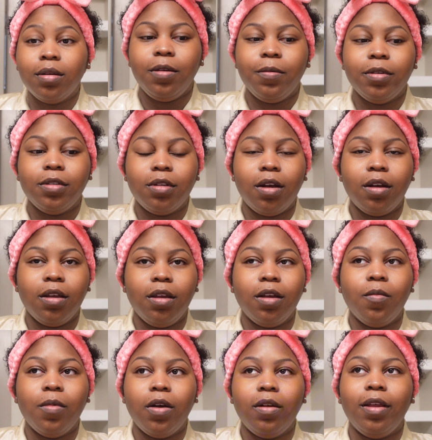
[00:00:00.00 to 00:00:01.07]
He was talking
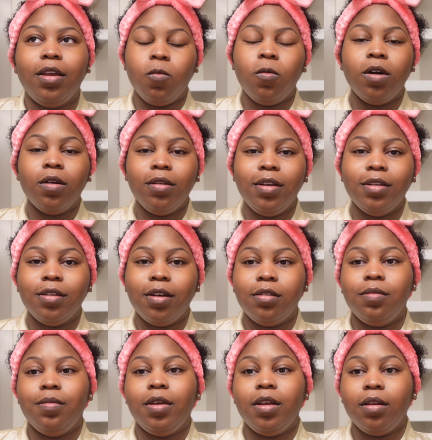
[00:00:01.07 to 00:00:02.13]
about like worldly
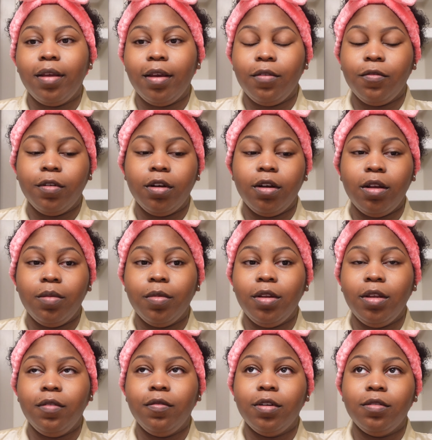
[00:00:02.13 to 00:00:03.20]
judgment like for
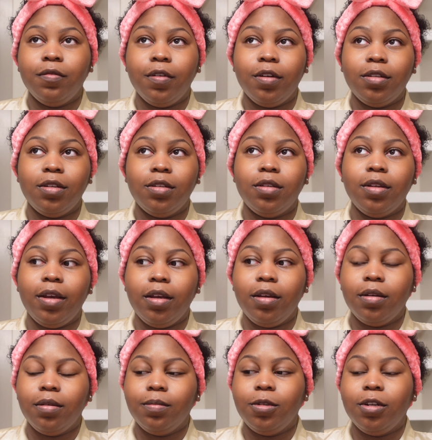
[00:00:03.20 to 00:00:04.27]
unbelievers versus like
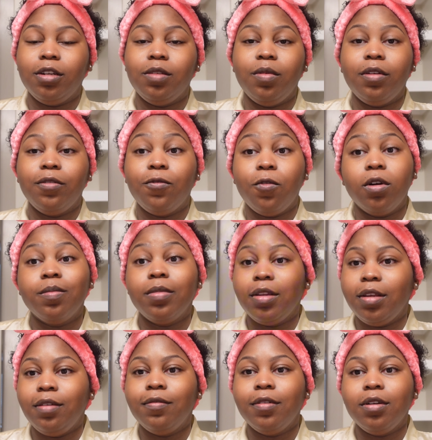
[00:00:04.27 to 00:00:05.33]
judgment for
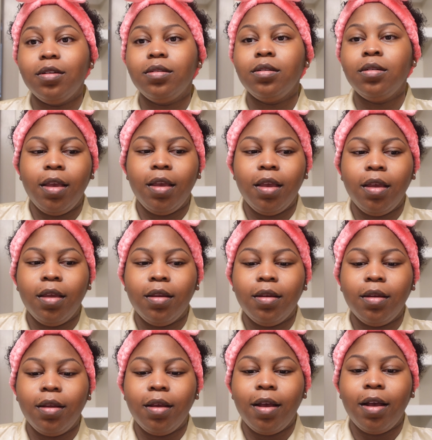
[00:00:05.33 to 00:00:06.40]
believers
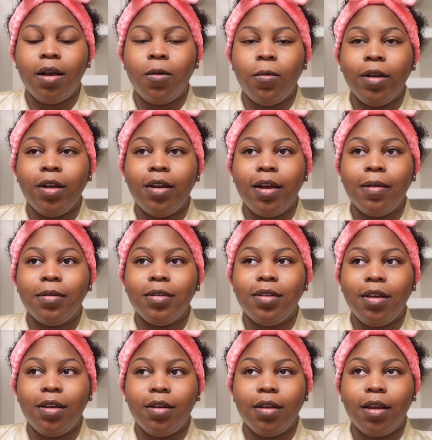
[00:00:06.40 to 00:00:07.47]
and how we're gonna have to
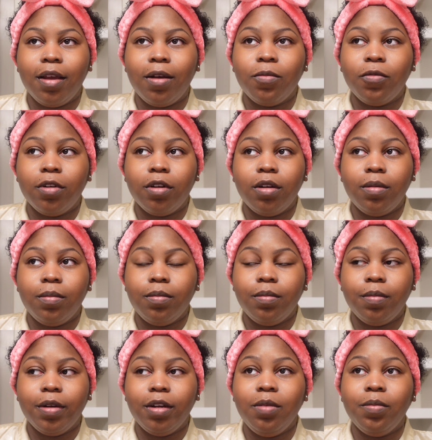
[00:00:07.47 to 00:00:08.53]
take an account for
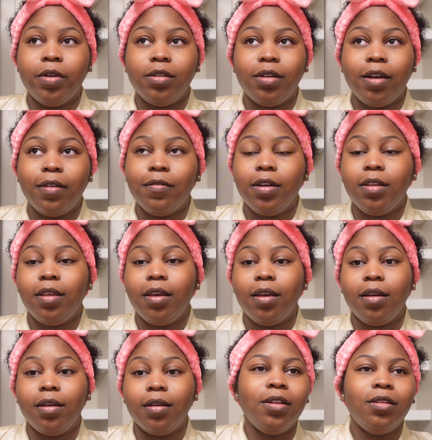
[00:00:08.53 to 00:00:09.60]
pretty much
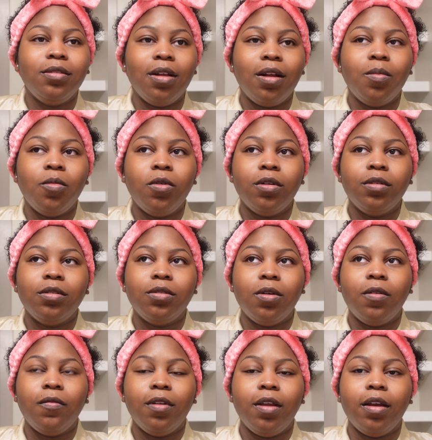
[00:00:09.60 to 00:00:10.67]
everything. It's not more
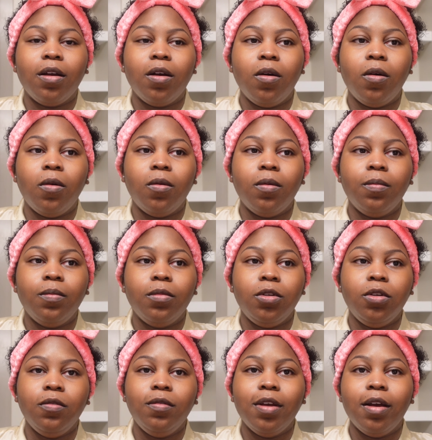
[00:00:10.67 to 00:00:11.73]
so like, oh,
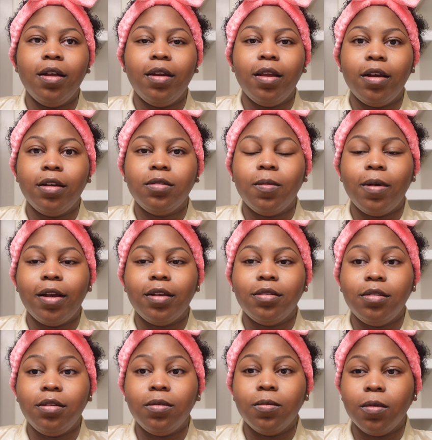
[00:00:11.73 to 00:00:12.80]
you done
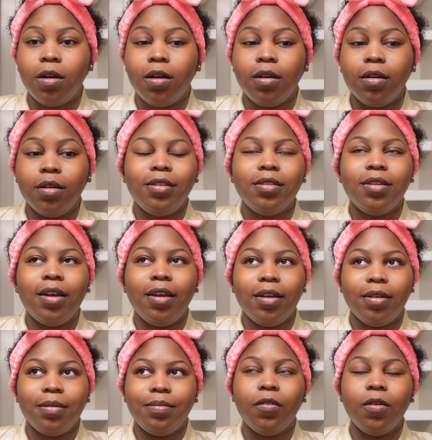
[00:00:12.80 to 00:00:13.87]
XYZ wrong. It's like
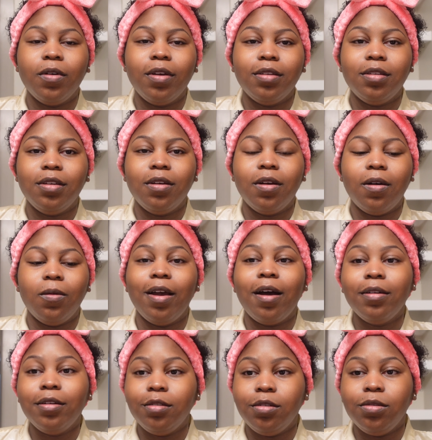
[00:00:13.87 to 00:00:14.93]
focusing on
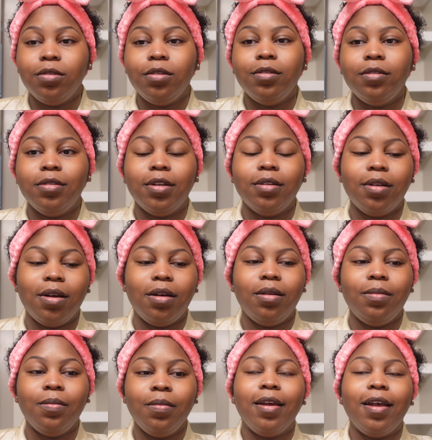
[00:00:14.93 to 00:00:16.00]
how did you use your time?
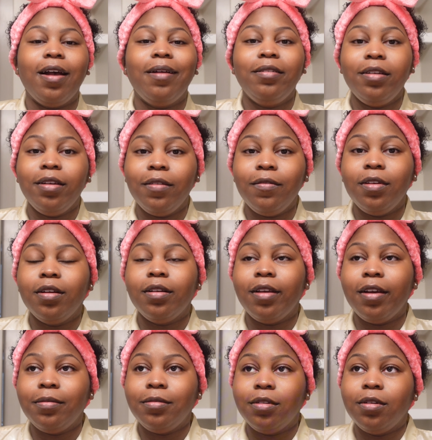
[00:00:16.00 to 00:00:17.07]
Like after giving your
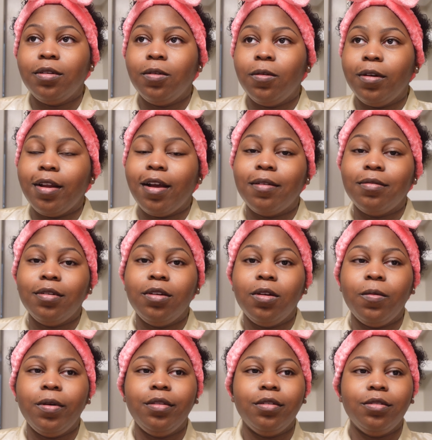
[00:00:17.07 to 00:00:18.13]
life to the Lord, after
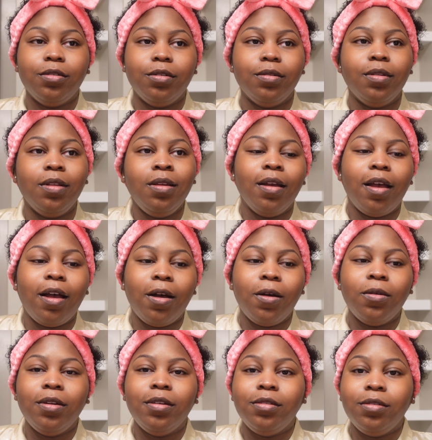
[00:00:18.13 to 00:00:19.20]
knowing the truth,
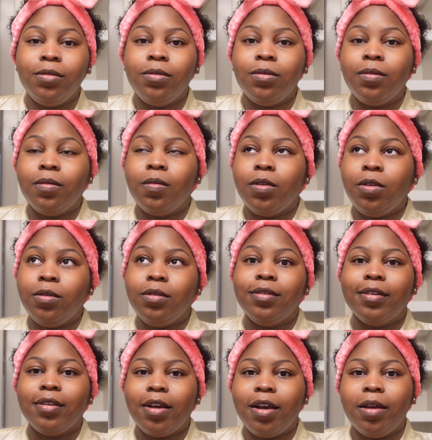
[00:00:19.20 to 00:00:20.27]
how did you use
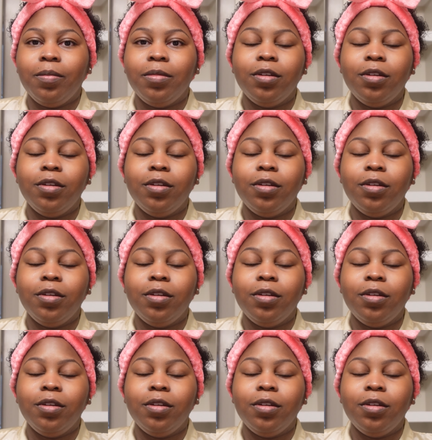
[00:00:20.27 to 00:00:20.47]
your time?